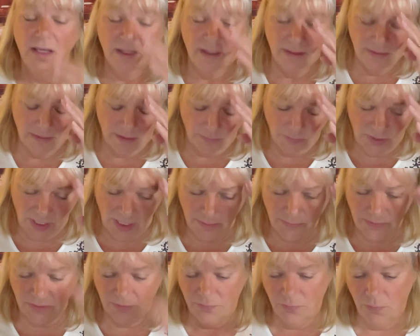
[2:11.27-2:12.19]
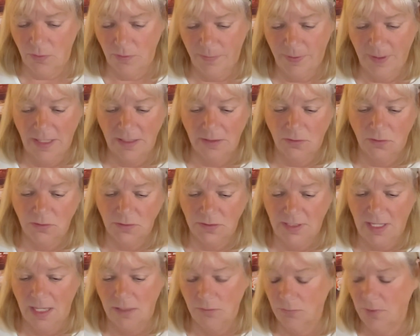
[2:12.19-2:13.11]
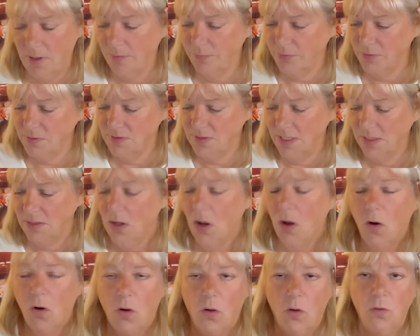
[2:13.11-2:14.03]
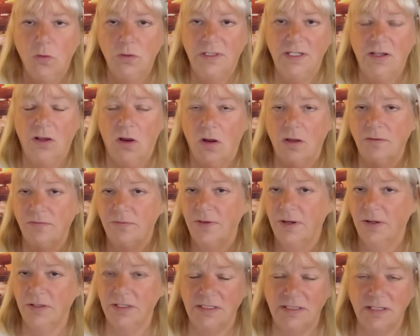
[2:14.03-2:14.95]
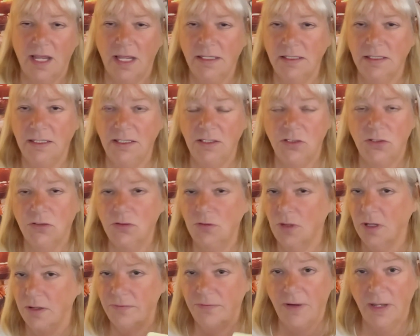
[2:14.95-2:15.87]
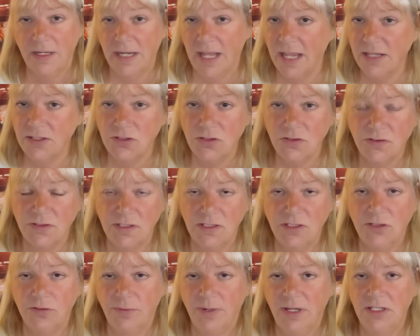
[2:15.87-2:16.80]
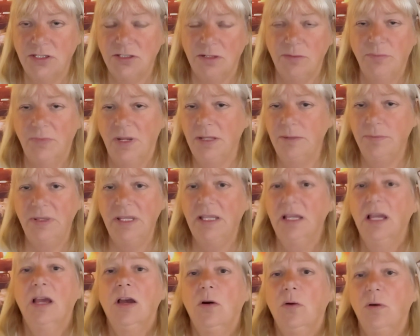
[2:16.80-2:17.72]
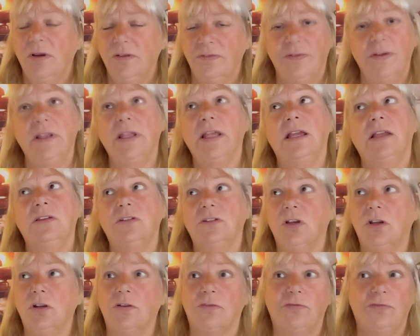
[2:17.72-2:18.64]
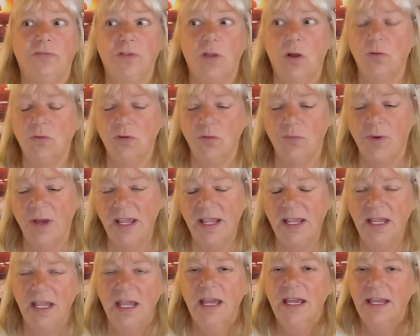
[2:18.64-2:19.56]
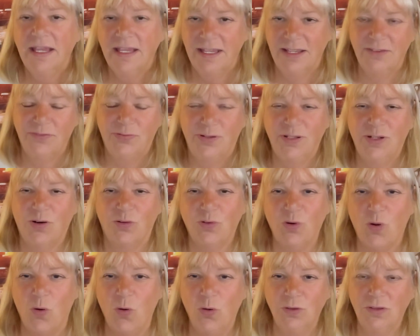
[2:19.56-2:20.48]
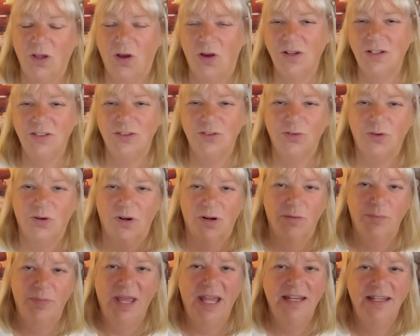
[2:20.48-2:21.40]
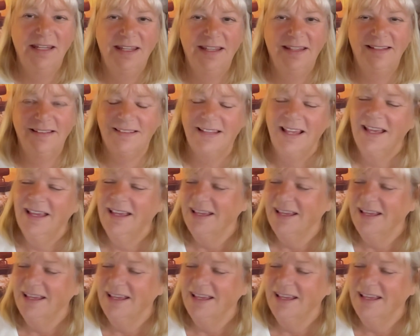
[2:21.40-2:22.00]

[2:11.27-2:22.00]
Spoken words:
Sometimes the Four of Pentacles can represent holding on very tightly to a financial situation. Maybe we feel like it's going to float away if we don't hold on to our pennies.